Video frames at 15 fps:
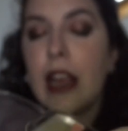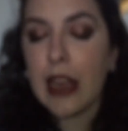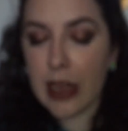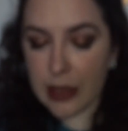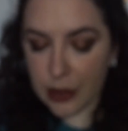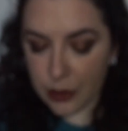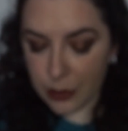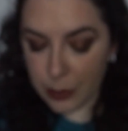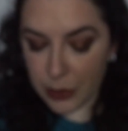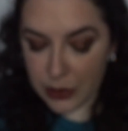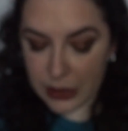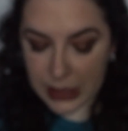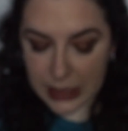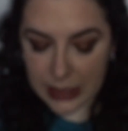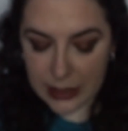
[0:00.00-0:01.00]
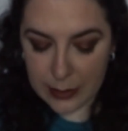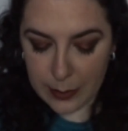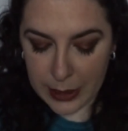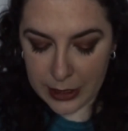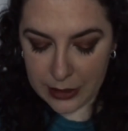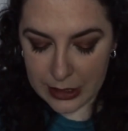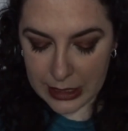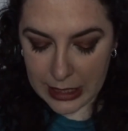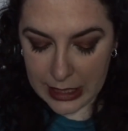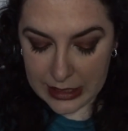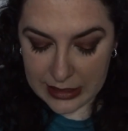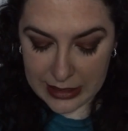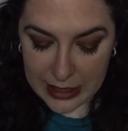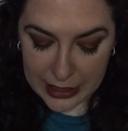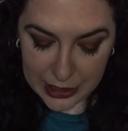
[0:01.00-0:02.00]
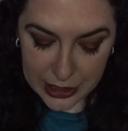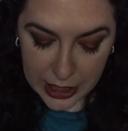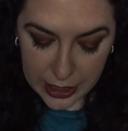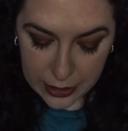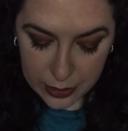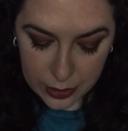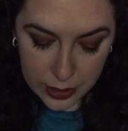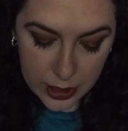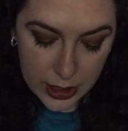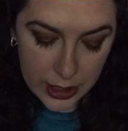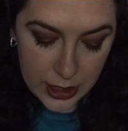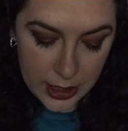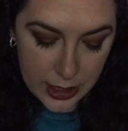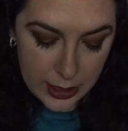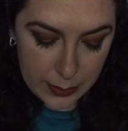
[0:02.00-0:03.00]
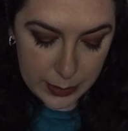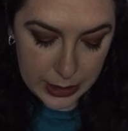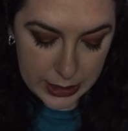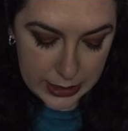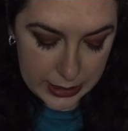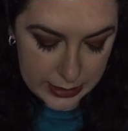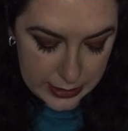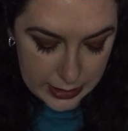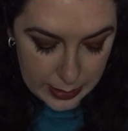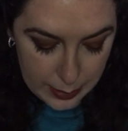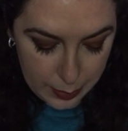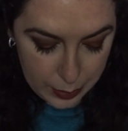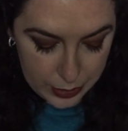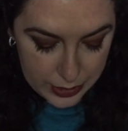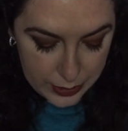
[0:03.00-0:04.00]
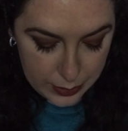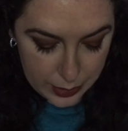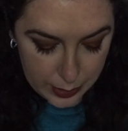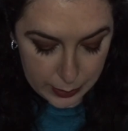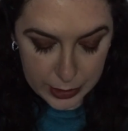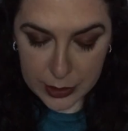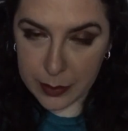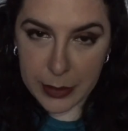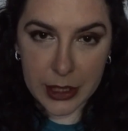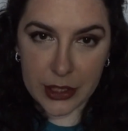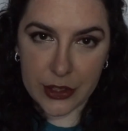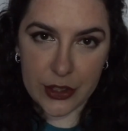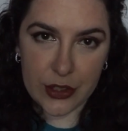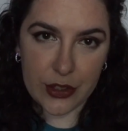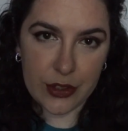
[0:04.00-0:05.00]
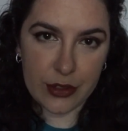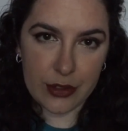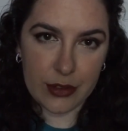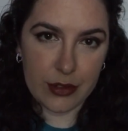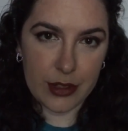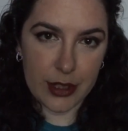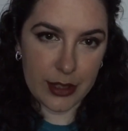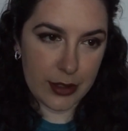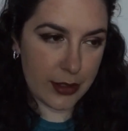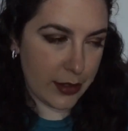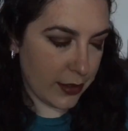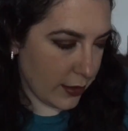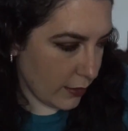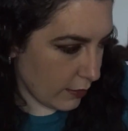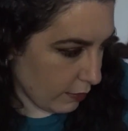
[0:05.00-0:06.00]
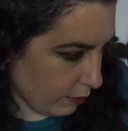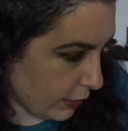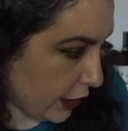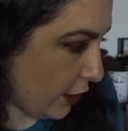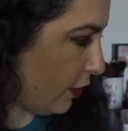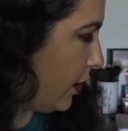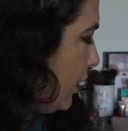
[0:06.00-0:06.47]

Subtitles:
got through most of this by using it as an eyeshadow because I wasn't wearing much blush this year.